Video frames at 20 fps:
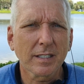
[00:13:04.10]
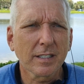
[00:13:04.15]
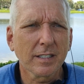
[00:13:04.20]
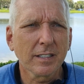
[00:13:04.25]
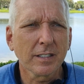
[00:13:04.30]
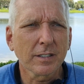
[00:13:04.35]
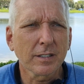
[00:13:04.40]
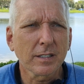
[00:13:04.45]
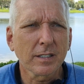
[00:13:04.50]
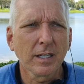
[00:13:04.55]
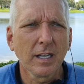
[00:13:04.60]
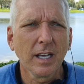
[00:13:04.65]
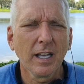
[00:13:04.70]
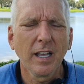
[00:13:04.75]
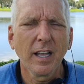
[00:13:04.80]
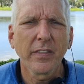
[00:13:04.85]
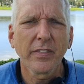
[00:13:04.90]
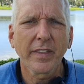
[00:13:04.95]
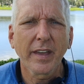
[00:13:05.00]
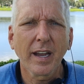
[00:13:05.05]
here,
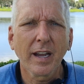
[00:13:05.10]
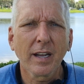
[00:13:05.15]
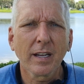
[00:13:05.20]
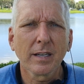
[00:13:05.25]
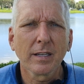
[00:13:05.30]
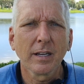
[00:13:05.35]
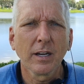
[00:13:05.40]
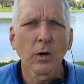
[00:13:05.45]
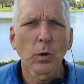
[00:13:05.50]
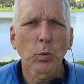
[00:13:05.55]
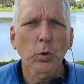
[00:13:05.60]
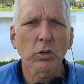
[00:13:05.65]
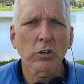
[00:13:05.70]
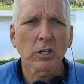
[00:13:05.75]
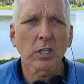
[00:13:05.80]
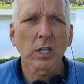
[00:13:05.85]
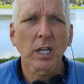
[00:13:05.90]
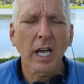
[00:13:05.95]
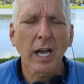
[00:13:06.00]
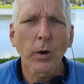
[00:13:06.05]
that we're
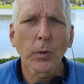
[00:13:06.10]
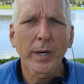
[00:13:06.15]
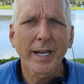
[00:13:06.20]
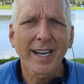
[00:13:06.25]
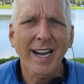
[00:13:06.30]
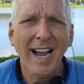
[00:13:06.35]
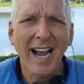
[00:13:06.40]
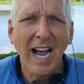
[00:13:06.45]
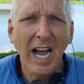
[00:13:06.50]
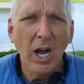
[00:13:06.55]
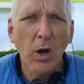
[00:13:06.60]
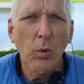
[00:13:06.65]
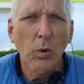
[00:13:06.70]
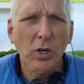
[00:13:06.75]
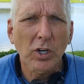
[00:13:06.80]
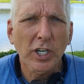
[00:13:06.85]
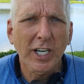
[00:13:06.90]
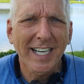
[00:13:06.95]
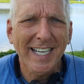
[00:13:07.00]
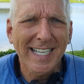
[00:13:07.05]
allowing
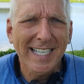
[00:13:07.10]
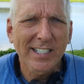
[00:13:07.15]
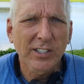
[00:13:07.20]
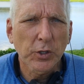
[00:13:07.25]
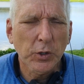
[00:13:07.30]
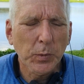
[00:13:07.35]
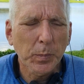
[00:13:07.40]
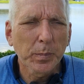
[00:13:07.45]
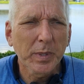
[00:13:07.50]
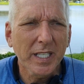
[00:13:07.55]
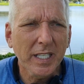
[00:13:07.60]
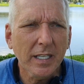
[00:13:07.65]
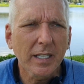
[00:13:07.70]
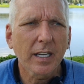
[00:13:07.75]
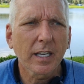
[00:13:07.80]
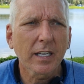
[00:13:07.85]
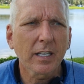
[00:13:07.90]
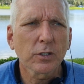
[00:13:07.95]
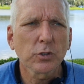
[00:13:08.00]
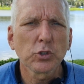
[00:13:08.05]
our inner
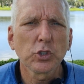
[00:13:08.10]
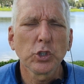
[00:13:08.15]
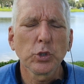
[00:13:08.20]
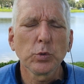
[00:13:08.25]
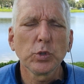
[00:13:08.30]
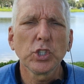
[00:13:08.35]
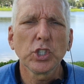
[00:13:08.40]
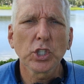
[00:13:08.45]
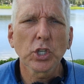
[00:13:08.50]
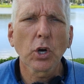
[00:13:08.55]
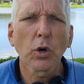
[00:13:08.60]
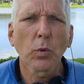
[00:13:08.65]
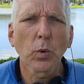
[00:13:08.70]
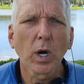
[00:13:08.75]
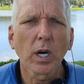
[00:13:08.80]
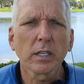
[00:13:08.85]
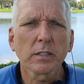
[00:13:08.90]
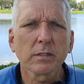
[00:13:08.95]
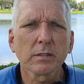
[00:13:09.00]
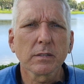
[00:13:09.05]
being to show
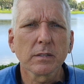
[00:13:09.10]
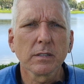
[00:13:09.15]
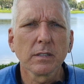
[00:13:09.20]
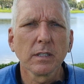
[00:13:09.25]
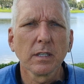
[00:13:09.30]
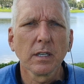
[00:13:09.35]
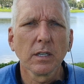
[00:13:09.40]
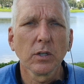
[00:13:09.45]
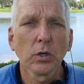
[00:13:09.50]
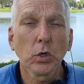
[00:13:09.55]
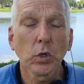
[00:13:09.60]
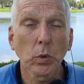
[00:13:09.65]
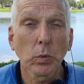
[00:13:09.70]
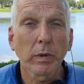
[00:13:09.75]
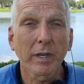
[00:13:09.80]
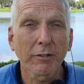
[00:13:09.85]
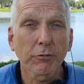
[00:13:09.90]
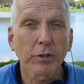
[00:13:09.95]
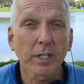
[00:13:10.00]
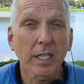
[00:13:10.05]
us who
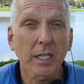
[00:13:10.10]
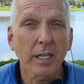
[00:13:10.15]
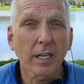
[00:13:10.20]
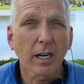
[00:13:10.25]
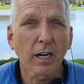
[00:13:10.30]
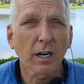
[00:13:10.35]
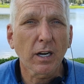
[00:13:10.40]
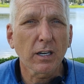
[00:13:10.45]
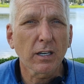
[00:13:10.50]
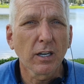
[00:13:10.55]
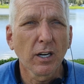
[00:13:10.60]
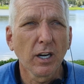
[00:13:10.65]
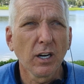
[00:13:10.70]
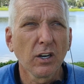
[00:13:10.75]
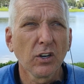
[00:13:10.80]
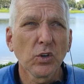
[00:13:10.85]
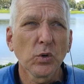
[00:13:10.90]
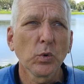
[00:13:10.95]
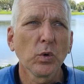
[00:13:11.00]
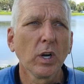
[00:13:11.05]
we really are,
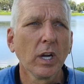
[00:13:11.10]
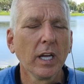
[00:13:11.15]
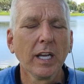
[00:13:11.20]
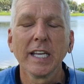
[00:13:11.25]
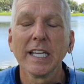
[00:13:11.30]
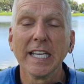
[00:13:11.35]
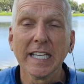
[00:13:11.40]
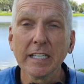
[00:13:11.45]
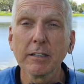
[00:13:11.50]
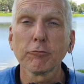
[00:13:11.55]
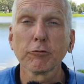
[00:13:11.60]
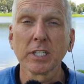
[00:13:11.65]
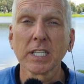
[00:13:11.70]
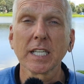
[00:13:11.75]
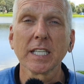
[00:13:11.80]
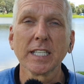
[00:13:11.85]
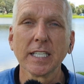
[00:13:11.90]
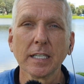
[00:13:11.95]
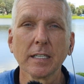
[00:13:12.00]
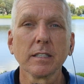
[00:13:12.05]
who it
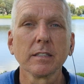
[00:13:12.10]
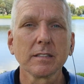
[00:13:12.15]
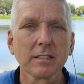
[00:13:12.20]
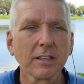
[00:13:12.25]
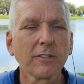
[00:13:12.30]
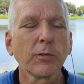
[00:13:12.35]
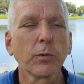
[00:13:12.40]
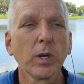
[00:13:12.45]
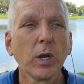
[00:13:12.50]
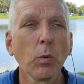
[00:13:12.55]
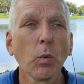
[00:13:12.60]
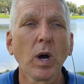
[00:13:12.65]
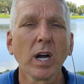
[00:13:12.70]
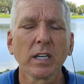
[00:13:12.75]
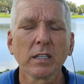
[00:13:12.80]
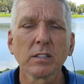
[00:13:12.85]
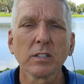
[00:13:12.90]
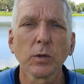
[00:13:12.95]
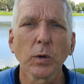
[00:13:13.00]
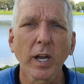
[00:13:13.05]
really is, if we
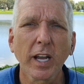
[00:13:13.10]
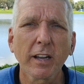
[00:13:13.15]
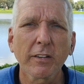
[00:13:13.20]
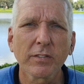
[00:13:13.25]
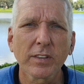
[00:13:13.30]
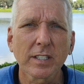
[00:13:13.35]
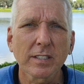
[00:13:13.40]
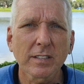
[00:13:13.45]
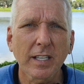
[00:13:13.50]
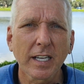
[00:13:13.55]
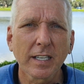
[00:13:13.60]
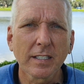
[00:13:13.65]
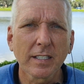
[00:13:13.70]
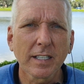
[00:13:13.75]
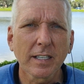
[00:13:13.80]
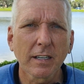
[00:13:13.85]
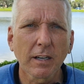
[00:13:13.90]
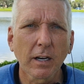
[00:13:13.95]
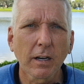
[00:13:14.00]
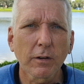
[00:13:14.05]
want to have this
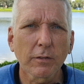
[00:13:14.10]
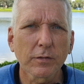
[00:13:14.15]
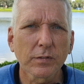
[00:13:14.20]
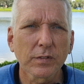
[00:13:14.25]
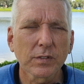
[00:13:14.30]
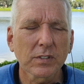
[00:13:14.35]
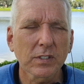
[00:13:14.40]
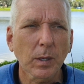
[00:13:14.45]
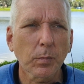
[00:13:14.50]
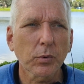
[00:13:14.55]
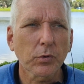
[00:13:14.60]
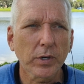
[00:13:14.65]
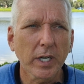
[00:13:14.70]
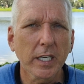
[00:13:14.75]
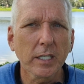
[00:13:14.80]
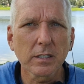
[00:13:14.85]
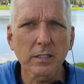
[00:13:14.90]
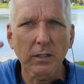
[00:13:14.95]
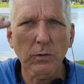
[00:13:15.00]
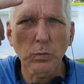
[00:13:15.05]
idea of
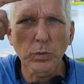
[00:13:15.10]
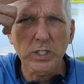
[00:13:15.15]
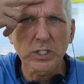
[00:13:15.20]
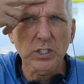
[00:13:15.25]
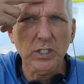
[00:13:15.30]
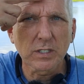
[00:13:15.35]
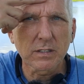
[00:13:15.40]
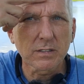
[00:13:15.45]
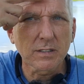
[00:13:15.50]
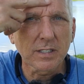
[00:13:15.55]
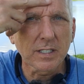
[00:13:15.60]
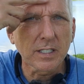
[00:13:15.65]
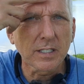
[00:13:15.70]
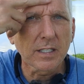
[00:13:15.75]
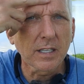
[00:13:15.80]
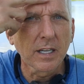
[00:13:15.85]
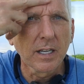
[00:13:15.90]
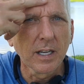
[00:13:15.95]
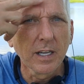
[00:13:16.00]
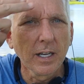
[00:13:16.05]
separation, which is
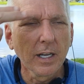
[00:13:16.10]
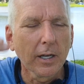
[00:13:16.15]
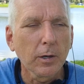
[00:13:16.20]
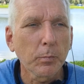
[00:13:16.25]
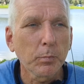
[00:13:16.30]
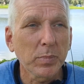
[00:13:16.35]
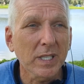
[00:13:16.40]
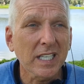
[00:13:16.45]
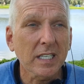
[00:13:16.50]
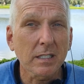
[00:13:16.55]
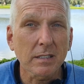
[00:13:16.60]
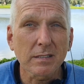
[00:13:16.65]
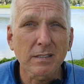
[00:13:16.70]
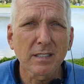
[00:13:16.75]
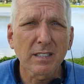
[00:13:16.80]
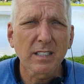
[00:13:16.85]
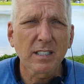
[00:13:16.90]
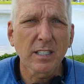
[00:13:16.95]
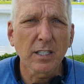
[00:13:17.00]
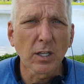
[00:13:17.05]
the
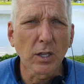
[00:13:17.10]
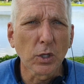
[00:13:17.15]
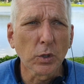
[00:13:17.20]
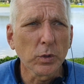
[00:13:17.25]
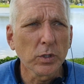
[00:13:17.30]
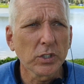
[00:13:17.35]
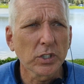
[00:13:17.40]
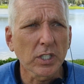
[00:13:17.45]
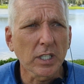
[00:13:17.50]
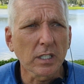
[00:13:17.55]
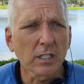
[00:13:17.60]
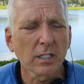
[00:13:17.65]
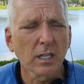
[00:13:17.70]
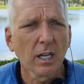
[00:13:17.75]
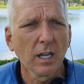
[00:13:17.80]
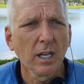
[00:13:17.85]
biggest illusion,